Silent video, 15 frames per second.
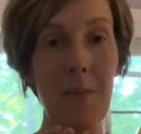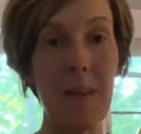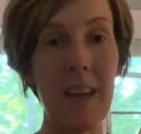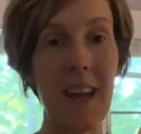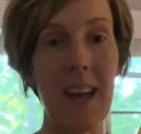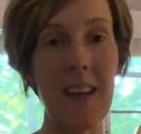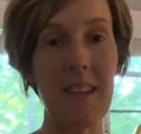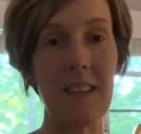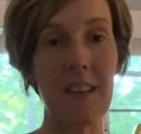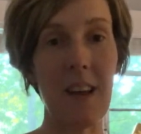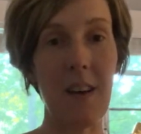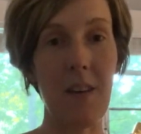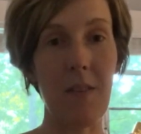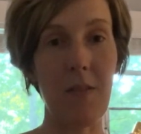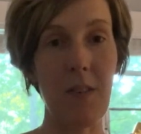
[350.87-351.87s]
because
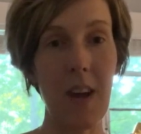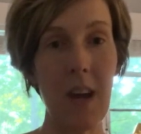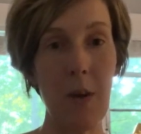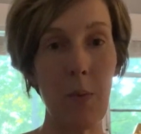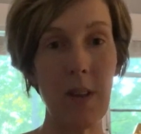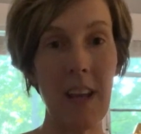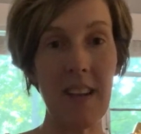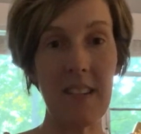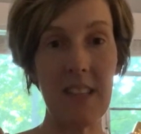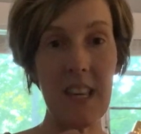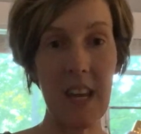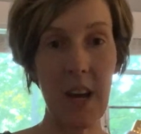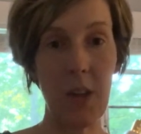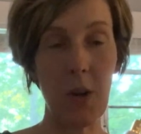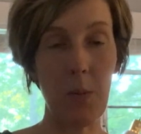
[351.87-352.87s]
of when they
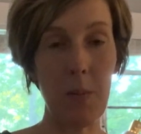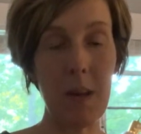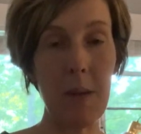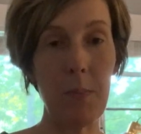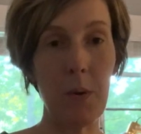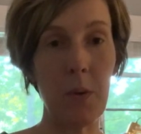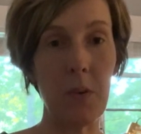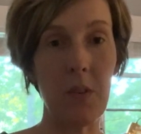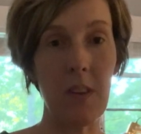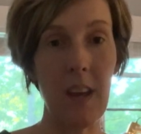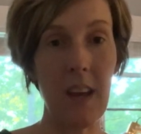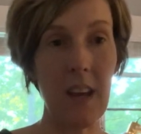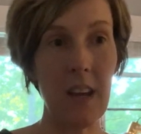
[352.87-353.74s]
see other people's